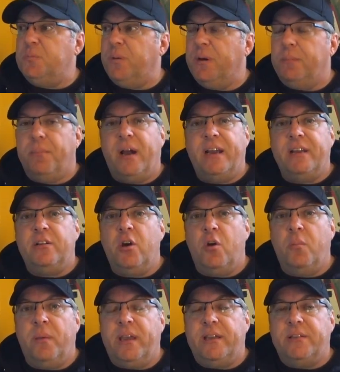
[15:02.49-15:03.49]
But by
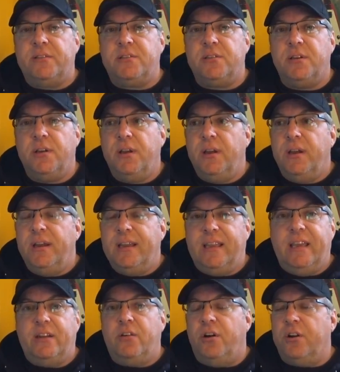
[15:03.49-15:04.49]
no means
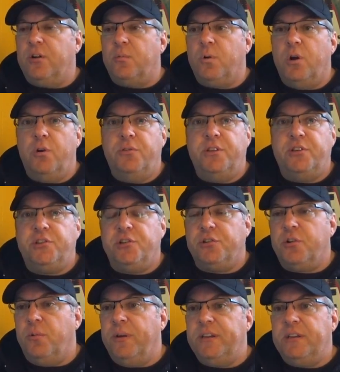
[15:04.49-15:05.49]
get on a road that you're
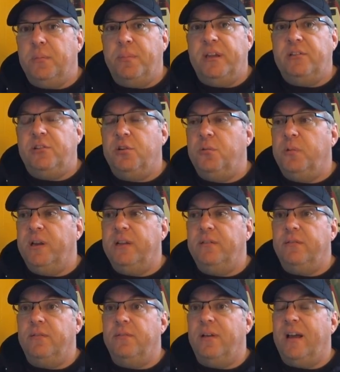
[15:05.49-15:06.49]
going to be doing,